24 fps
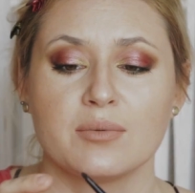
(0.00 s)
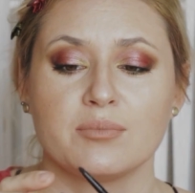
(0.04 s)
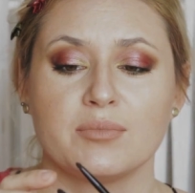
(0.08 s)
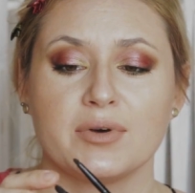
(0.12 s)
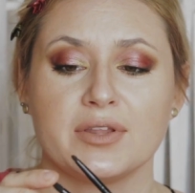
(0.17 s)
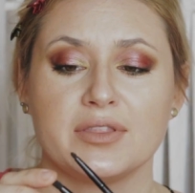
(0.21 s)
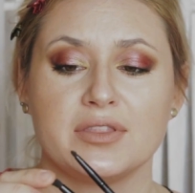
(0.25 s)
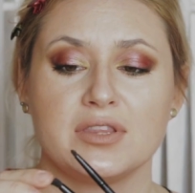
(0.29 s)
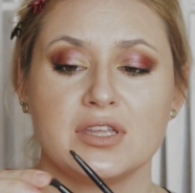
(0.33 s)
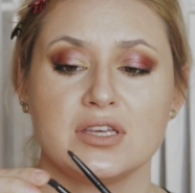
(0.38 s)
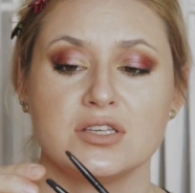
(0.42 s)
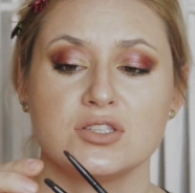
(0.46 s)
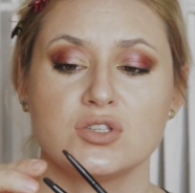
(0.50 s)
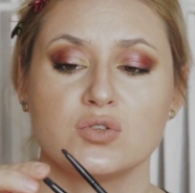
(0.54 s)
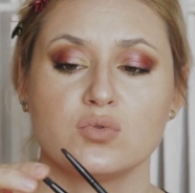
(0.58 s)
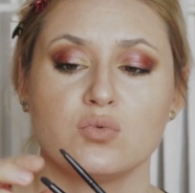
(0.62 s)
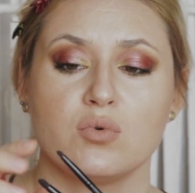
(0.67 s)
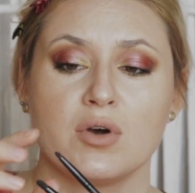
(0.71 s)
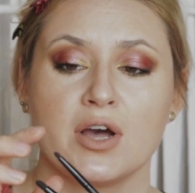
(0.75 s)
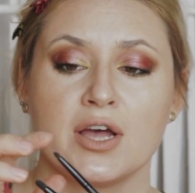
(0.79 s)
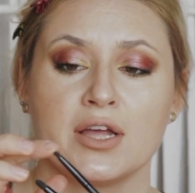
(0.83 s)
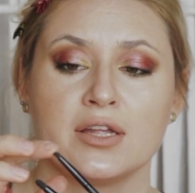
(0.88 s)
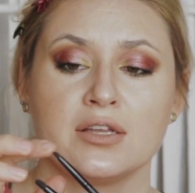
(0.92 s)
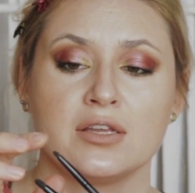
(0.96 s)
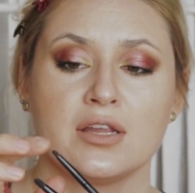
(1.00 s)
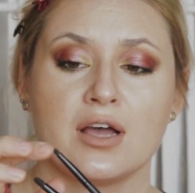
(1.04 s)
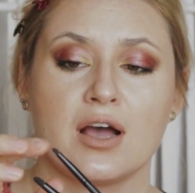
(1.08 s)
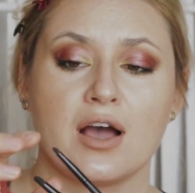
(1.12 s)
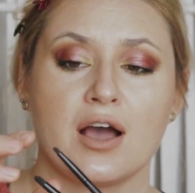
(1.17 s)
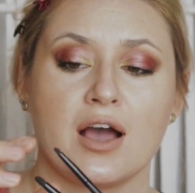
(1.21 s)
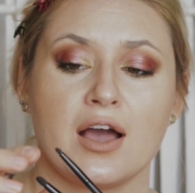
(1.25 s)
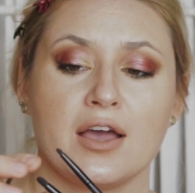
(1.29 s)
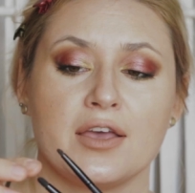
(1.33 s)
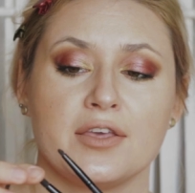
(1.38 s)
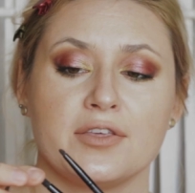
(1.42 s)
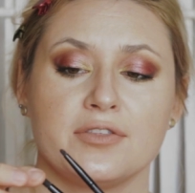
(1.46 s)
But this one,
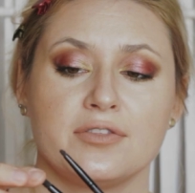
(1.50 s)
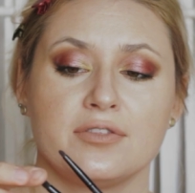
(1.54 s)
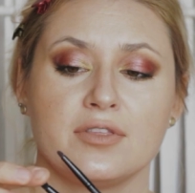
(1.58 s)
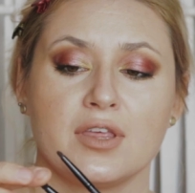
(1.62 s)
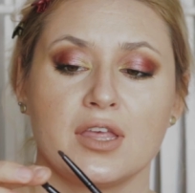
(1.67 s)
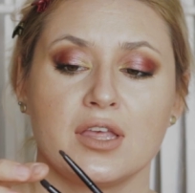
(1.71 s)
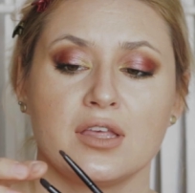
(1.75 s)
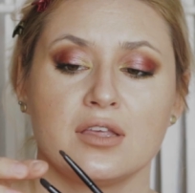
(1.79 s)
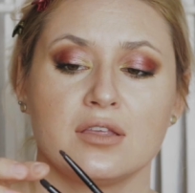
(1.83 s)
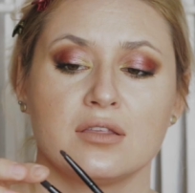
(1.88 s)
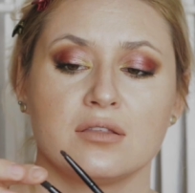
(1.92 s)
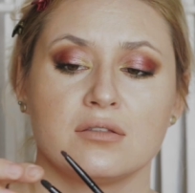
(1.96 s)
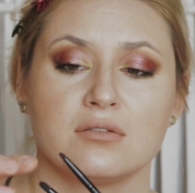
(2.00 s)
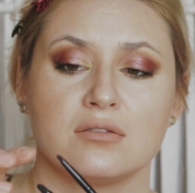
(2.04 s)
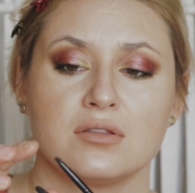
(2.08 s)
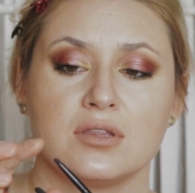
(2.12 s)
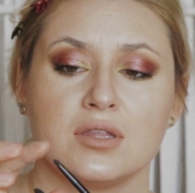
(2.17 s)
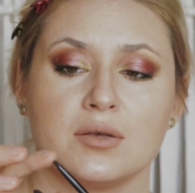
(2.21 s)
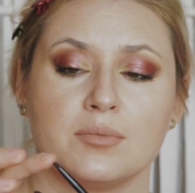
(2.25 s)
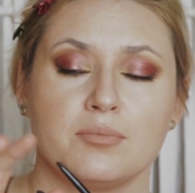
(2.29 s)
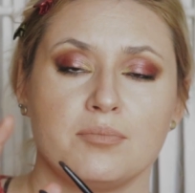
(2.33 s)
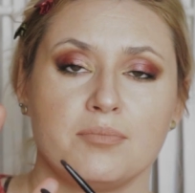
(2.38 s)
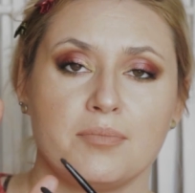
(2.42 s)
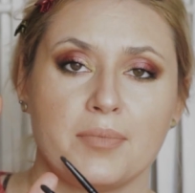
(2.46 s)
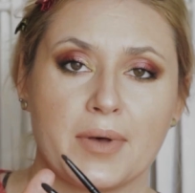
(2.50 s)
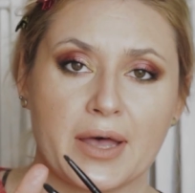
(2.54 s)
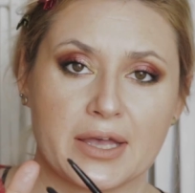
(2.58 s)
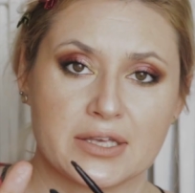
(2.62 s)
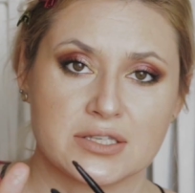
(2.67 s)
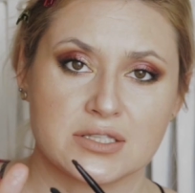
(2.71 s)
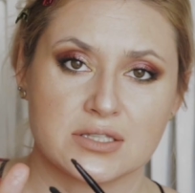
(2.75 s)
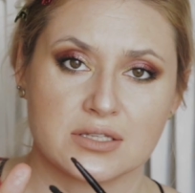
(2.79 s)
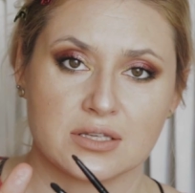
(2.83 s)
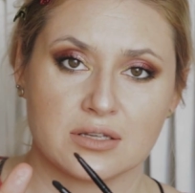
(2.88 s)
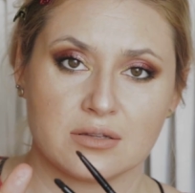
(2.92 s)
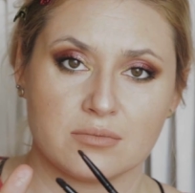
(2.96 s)
I think the
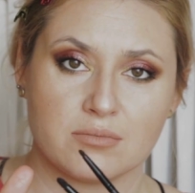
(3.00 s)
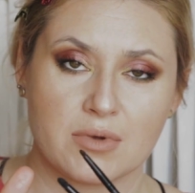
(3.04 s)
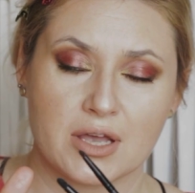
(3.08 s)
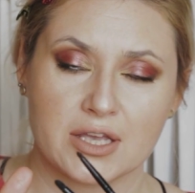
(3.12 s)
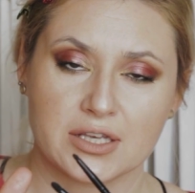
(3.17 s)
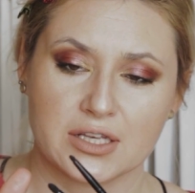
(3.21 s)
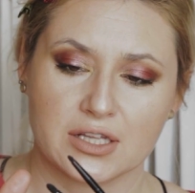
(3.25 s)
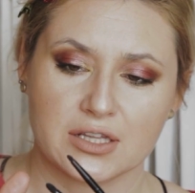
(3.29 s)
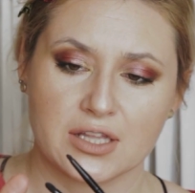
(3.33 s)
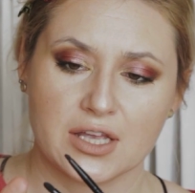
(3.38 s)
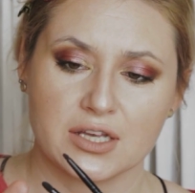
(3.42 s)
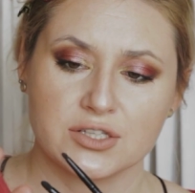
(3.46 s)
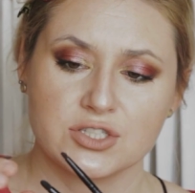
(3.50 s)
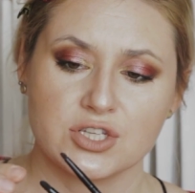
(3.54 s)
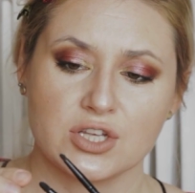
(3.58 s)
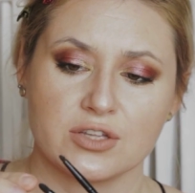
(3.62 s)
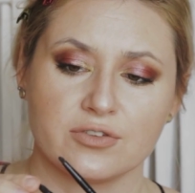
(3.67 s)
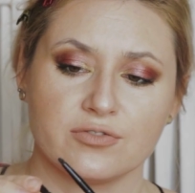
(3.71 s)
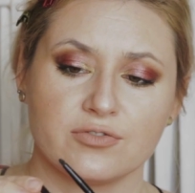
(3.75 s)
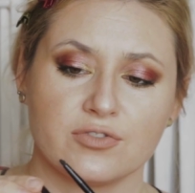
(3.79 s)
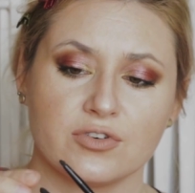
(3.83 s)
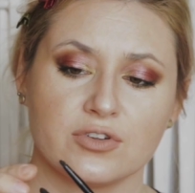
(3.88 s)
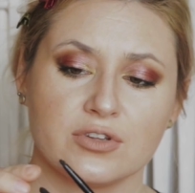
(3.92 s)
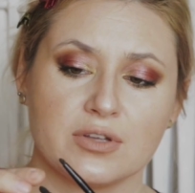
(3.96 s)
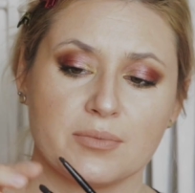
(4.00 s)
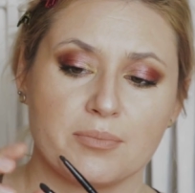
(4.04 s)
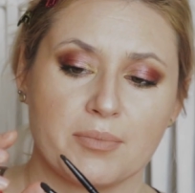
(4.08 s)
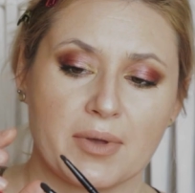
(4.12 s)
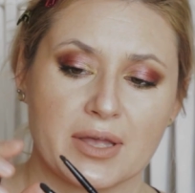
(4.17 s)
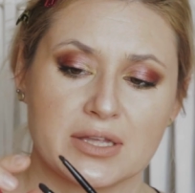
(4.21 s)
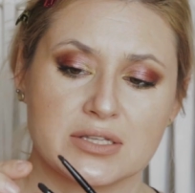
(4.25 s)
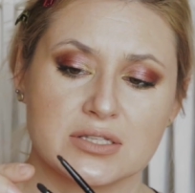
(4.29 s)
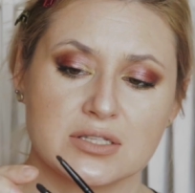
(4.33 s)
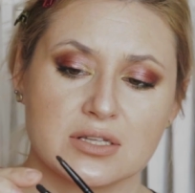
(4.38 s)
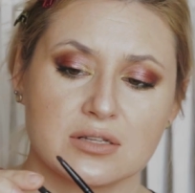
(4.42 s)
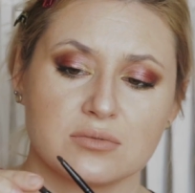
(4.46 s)
best in my collection for the
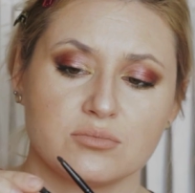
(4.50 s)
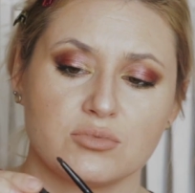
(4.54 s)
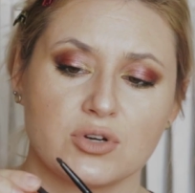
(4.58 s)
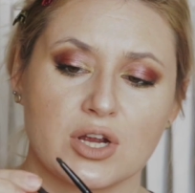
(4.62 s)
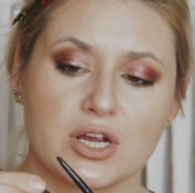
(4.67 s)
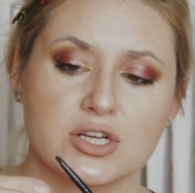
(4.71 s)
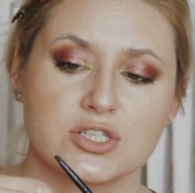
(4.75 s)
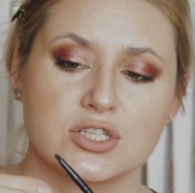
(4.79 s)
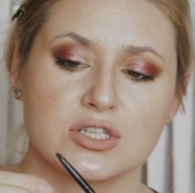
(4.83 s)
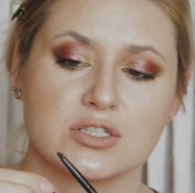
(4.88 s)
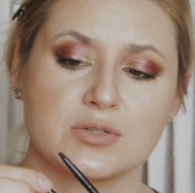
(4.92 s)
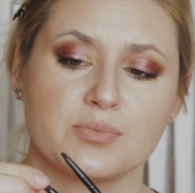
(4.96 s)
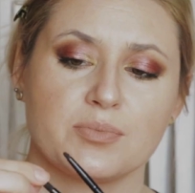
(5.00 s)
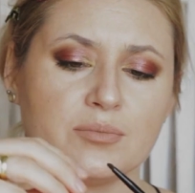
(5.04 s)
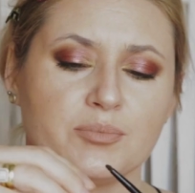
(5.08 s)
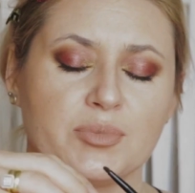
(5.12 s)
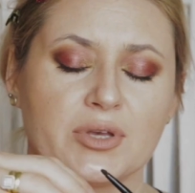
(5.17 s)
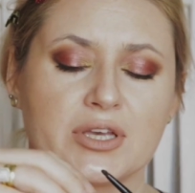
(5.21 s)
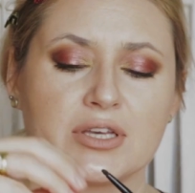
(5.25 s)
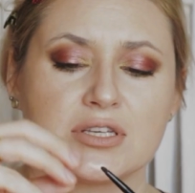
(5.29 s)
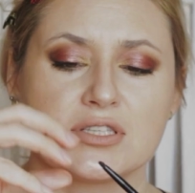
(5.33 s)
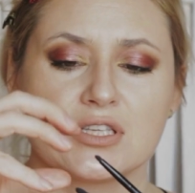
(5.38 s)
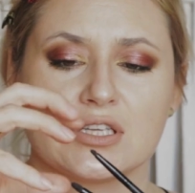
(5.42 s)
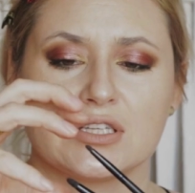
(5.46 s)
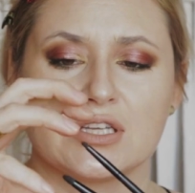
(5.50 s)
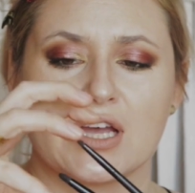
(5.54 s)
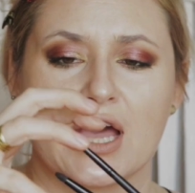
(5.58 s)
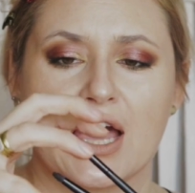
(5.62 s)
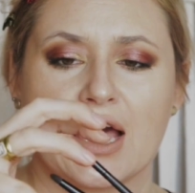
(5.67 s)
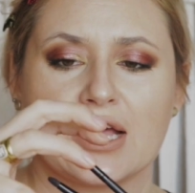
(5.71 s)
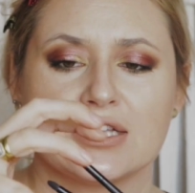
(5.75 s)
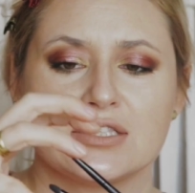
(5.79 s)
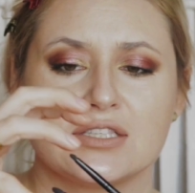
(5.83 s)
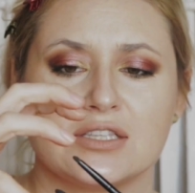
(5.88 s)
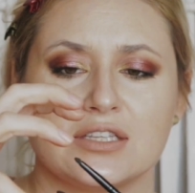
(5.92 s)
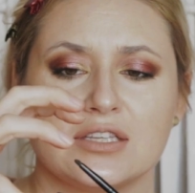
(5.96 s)
pencil brushes, because it
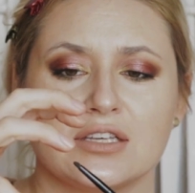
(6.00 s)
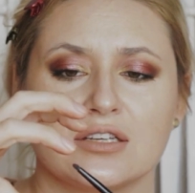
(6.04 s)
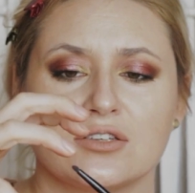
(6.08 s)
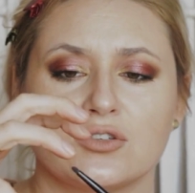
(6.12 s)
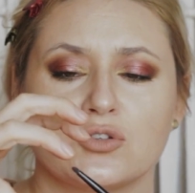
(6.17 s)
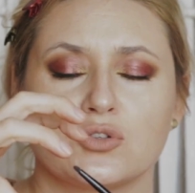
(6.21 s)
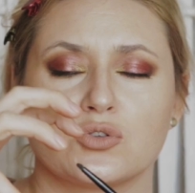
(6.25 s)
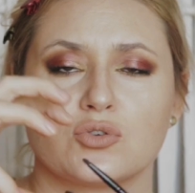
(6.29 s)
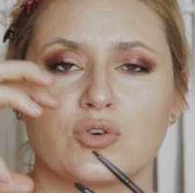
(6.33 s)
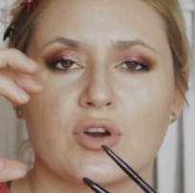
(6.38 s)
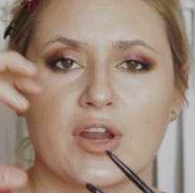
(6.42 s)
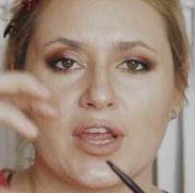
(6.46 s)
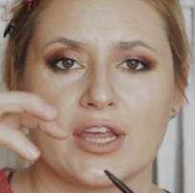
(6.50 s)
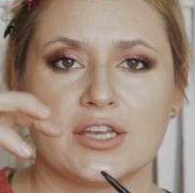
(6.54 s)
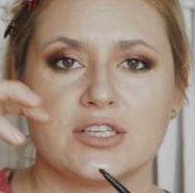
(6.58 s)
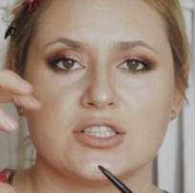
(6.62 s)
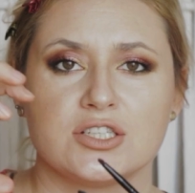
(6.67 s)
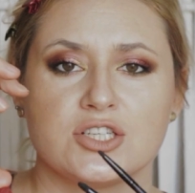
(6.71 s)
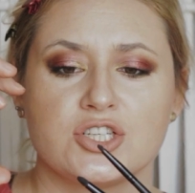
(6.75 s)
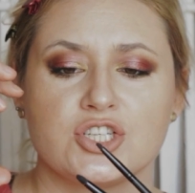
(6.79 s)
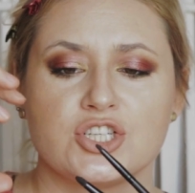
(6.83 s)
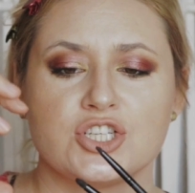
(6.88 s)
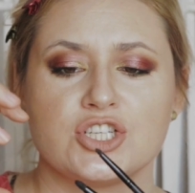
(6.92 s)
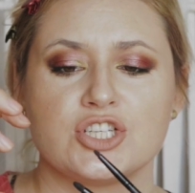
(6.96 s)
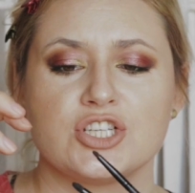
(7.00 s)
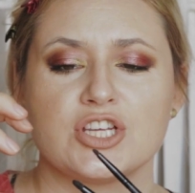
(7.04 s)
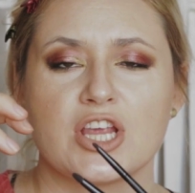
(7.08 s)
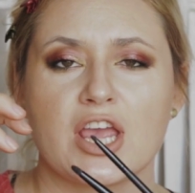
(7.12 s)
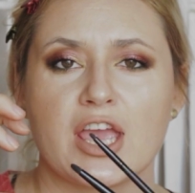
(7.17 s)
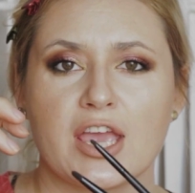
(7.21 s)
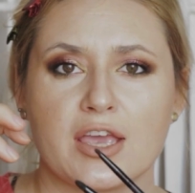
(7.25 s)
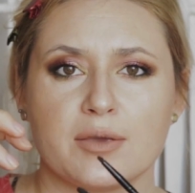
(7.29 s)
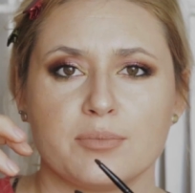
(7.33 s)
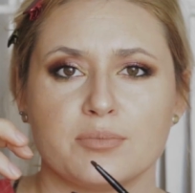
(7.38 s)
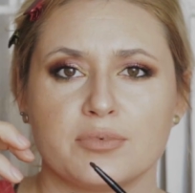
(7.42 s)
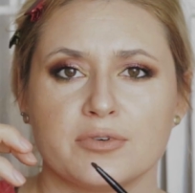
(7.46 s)
has the great
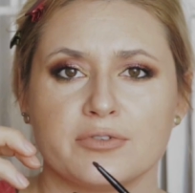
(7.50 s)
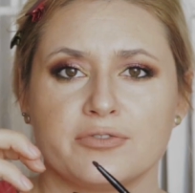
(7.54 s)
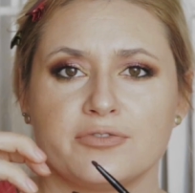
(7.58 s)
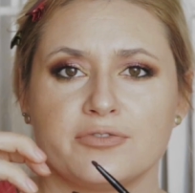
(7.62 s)
shape